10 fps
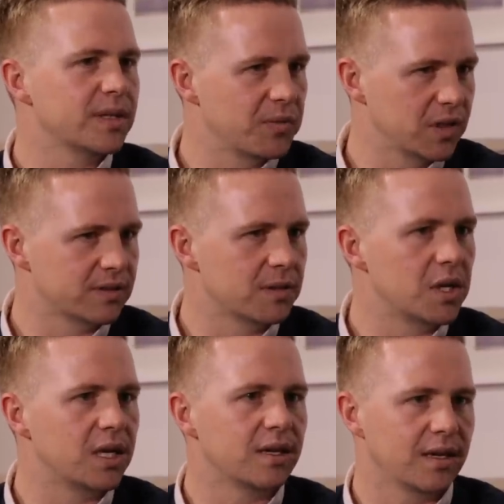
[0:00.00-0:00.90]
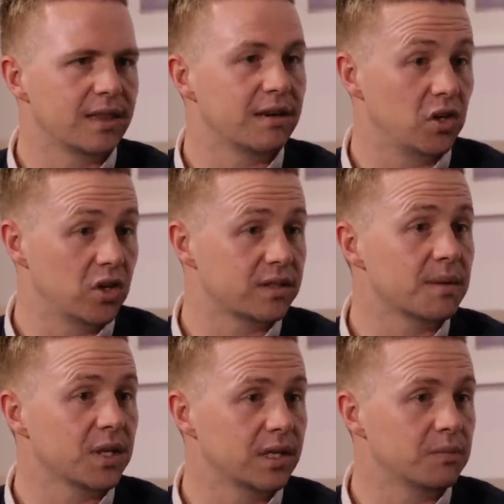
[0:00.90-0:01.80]
something similar, and they've yeah. learned
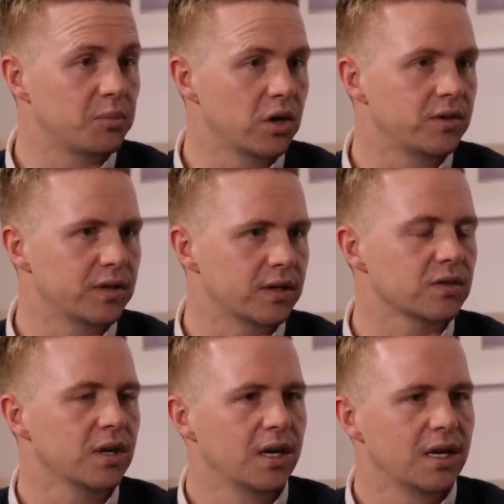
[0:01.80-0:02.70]
something in the process.